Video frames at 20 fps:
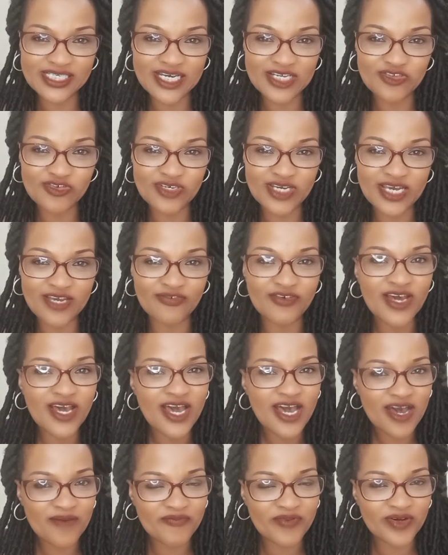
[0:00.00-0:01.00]
that you have
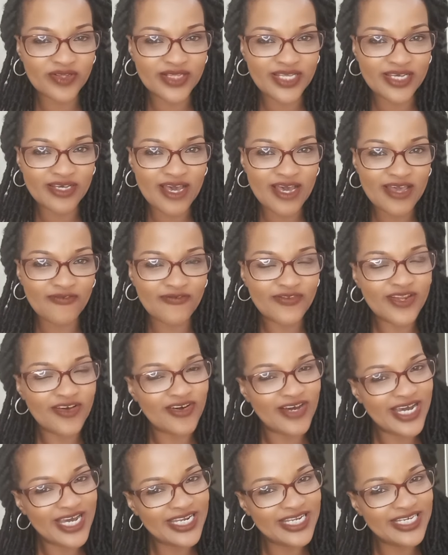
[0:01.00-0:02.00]
about the UIF. Now,
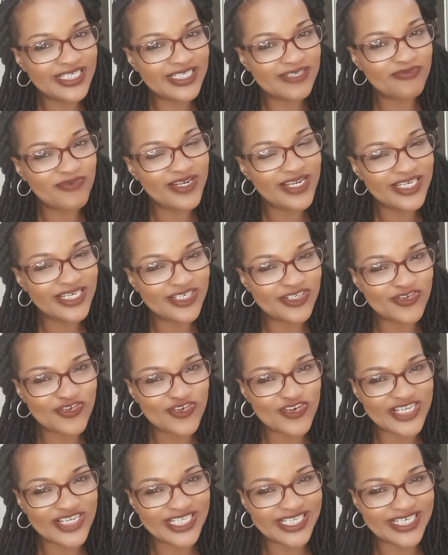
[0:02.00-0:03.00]
honeys, please do
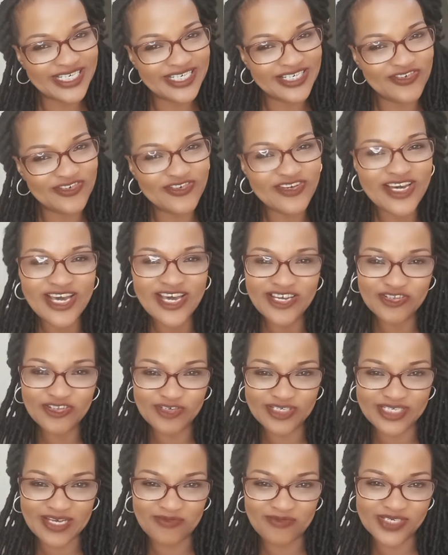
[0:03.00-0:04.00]
continue
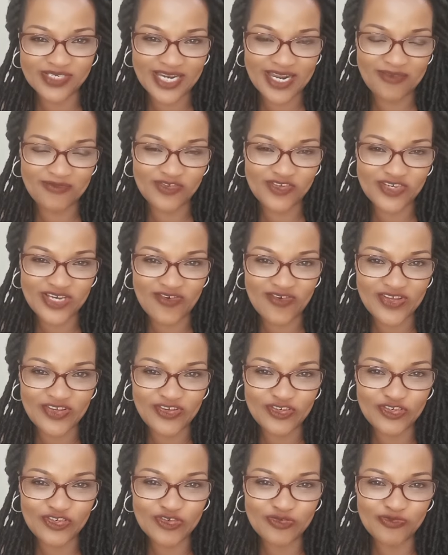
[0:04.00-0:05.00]
to subscribe to our
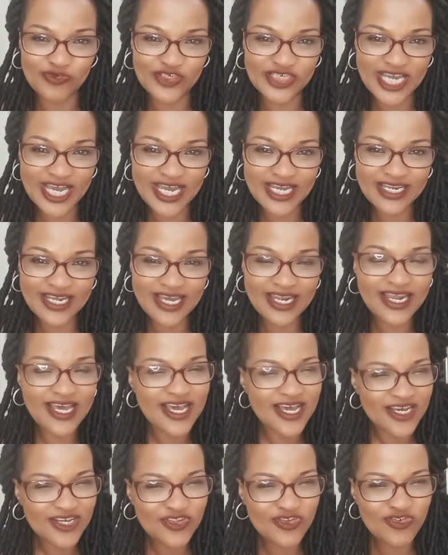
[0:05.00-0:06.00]
YouTube channel.
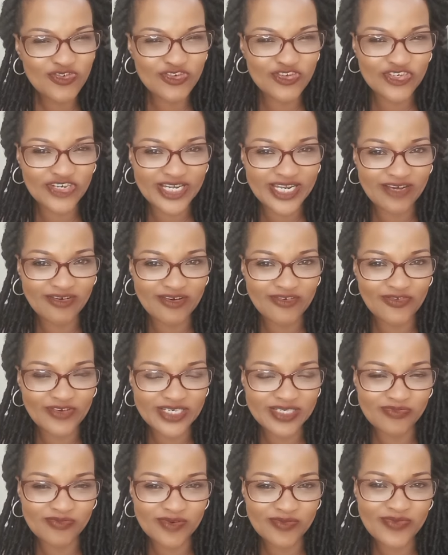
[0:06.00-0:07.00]
Do join our
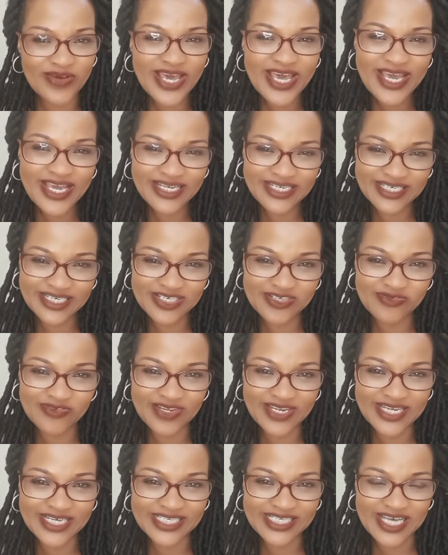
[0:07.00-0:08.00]
Facebook page as
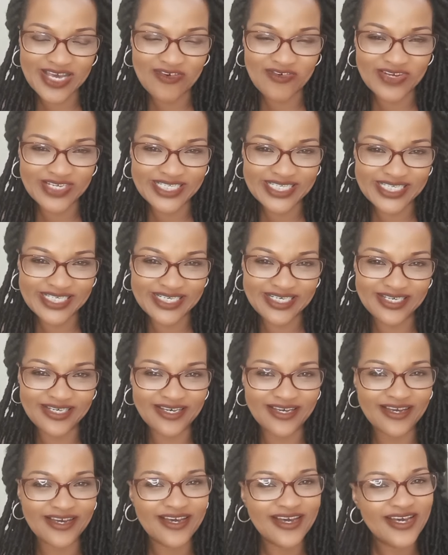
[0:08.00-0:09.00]
well as our
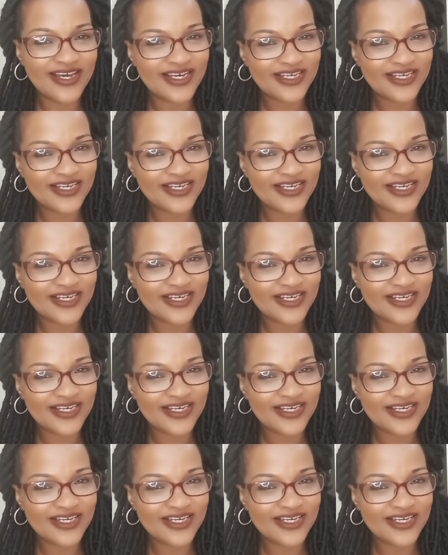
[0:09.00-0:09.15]
TikTok.